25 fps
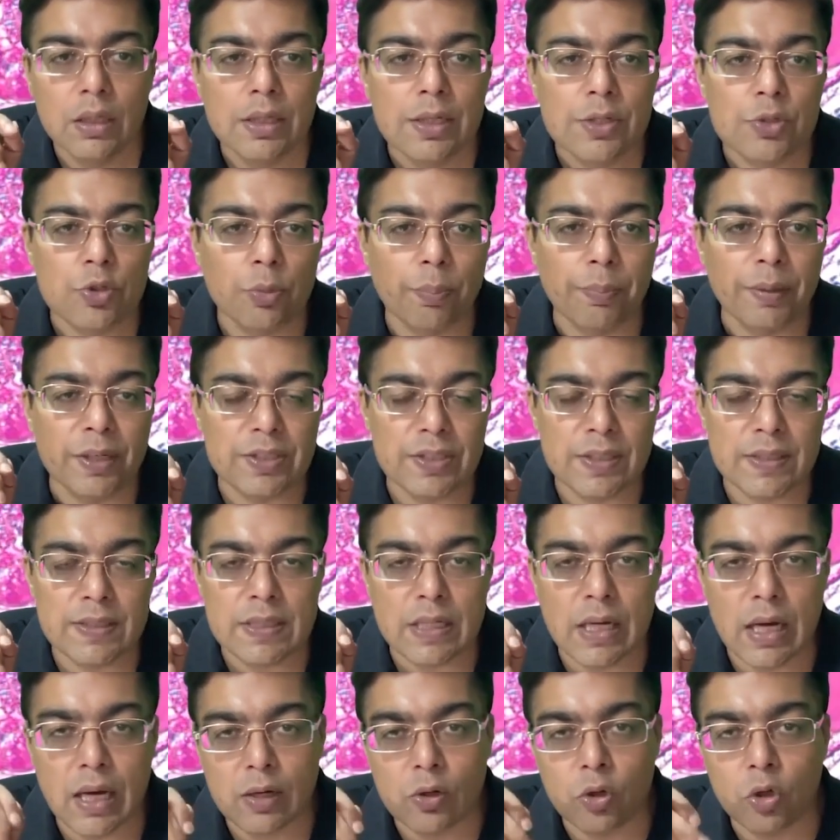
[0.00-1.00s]
So patients
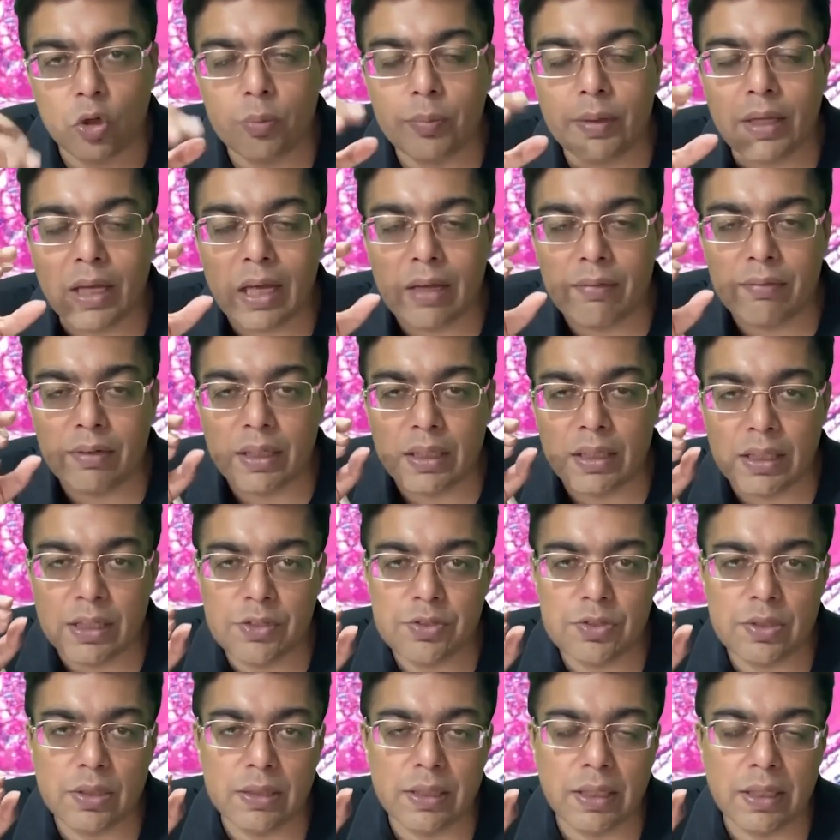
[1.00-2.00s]
are going to be having
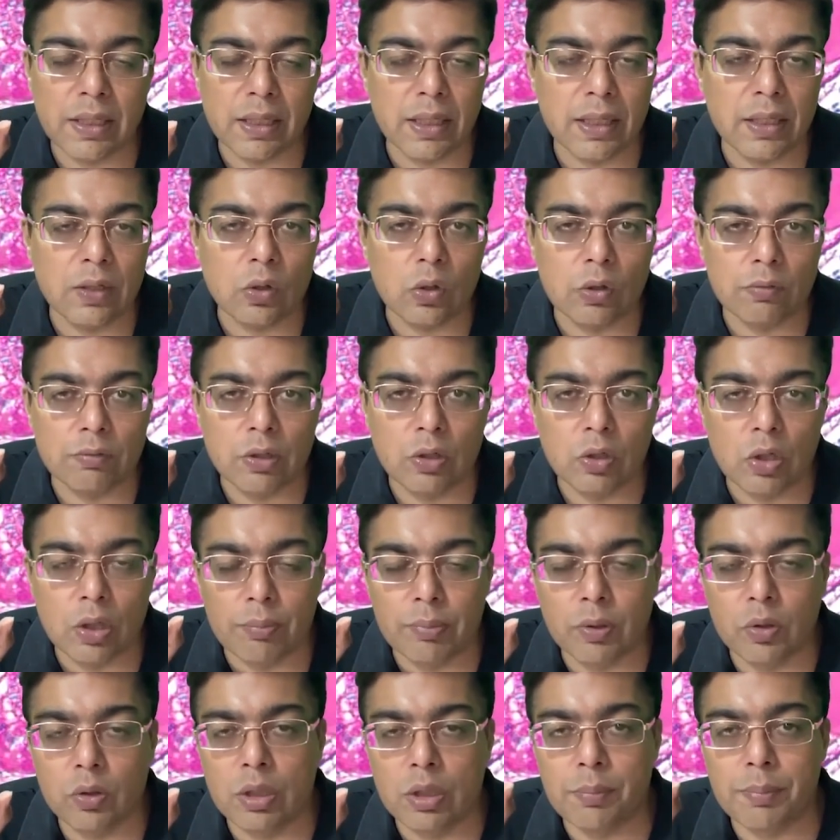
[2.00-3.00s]
initial thickening of the
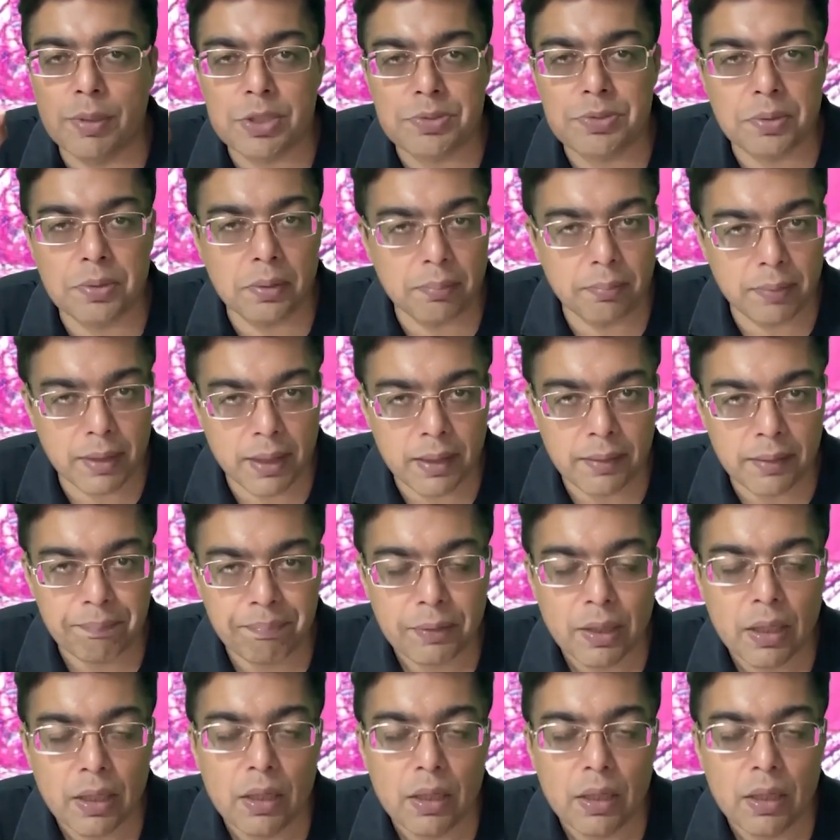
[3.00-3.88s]
glomerular basement membrane.